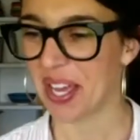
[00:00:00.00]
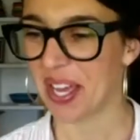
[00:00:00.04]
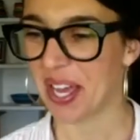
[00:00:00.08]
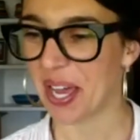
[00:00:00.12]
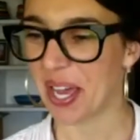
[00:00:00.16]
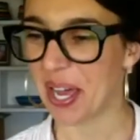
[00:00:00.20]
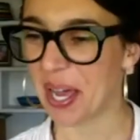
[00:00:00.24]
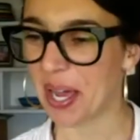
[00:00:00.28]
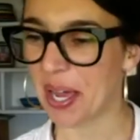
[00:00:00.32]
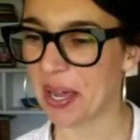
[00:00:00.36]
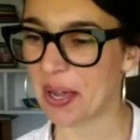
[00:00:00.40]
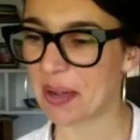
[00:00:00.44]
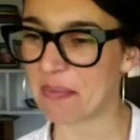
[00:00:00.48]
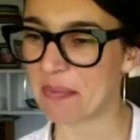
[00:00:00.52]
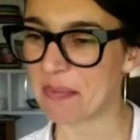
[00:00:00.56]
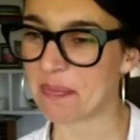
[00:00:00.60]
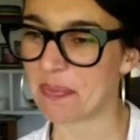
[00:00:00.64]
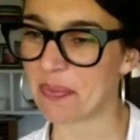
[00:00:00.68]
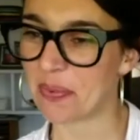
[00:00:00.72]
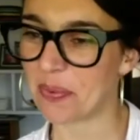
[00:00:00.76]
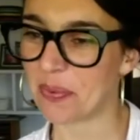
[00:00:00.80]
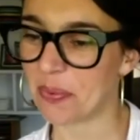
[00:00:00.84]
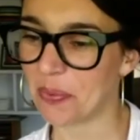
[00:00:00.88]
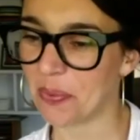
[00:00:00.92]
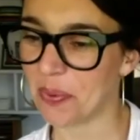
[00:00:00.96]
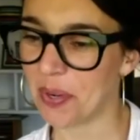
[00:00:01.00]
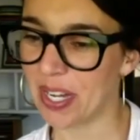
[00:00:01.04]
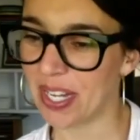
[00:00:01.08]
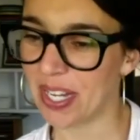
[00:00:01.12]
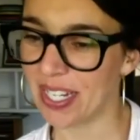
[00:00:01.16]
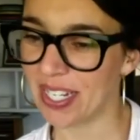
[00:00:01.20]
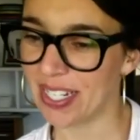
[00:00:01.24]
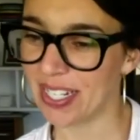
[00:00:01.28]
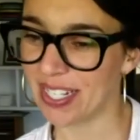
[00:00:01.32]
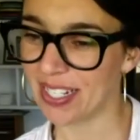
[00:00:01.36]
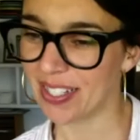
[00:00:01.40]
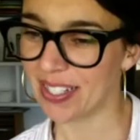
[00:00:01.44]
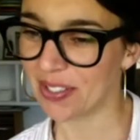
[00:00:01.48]
Um,
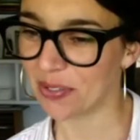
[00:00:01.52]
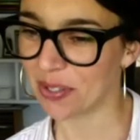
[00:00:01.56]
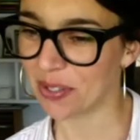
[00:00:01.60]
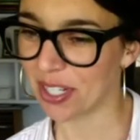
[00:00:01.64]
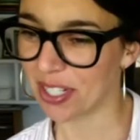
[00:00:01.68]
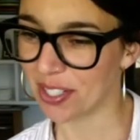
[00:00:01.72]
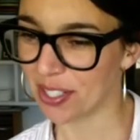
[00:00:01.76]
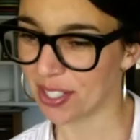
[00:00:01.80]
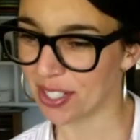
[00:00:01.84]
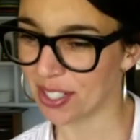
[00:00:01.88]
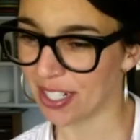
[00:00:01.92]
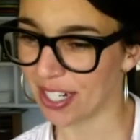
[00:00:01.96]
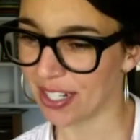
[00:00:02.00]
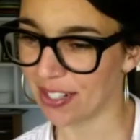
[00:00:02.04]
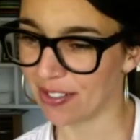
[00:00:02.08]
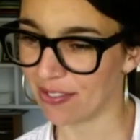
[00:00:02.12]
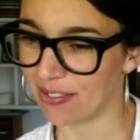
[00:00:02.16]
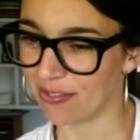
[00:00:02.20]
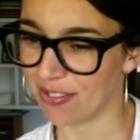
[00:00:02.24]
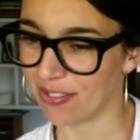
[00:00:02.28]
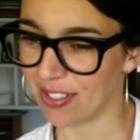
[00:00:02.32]
one question I